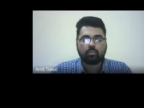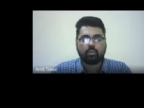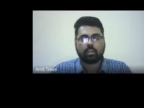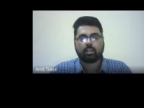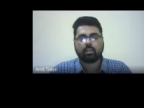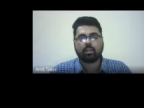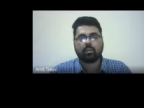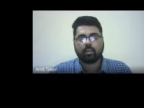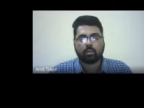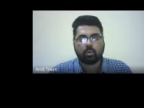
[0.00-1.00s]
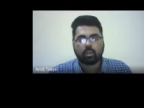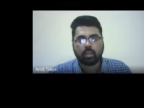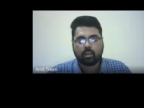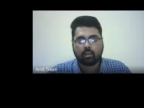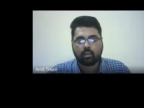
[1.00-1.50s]
working when the roller
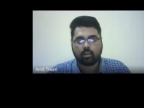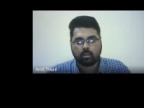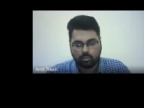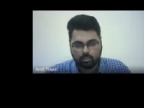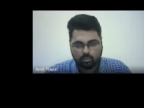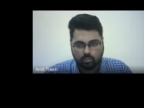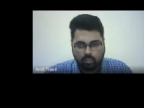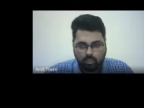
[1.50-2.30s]
are